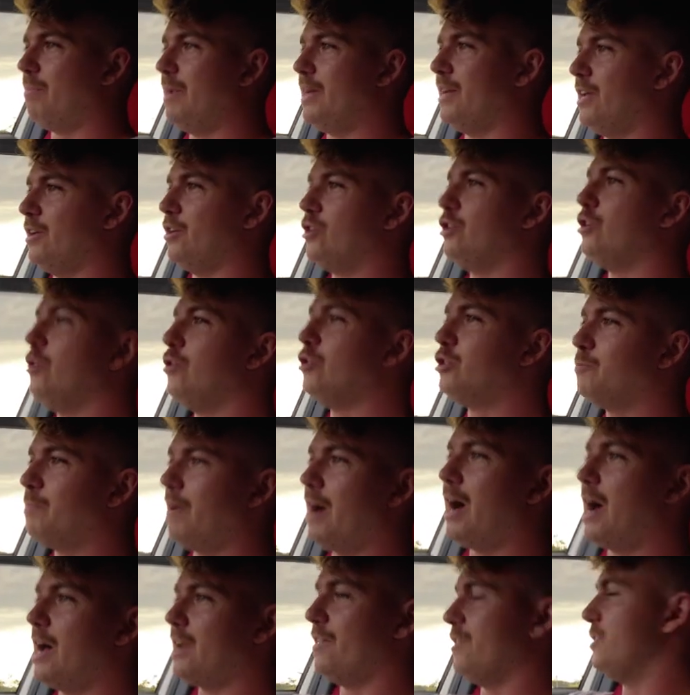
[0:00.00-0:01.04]
been a huge
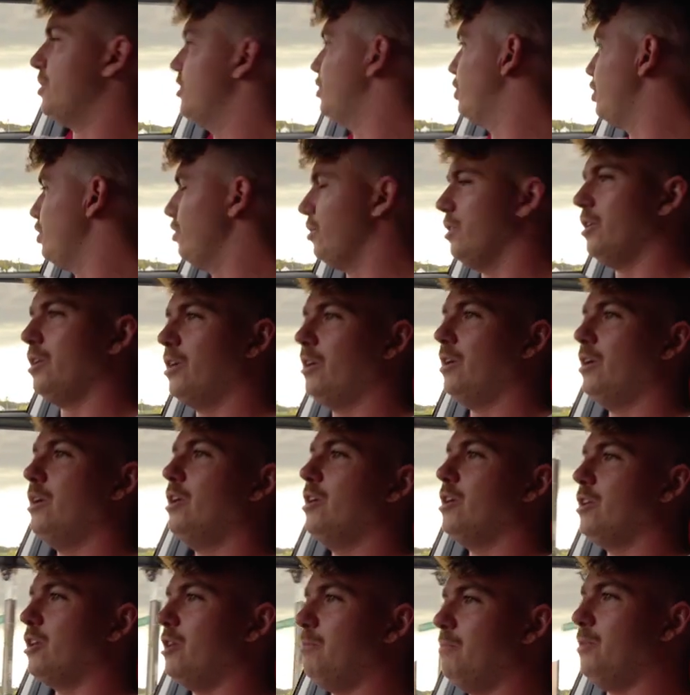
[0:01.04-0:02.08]
part of the tuner
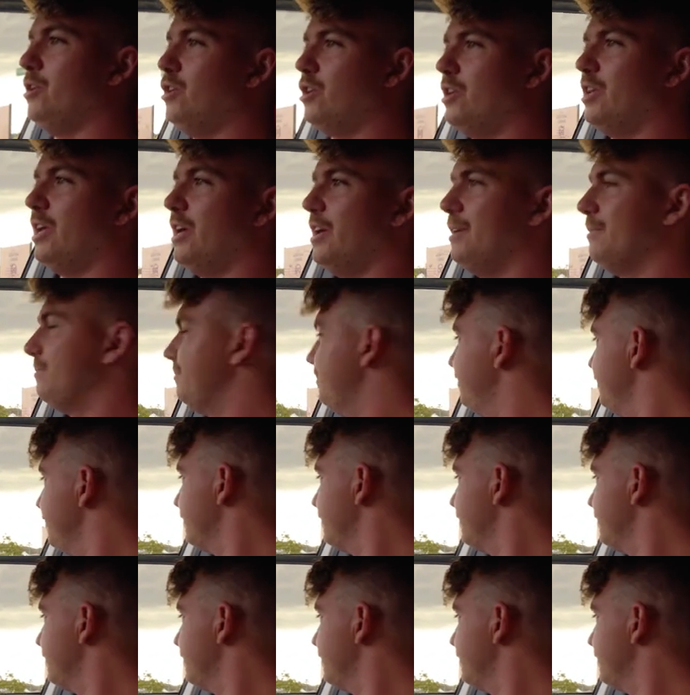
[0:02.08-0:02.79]
community.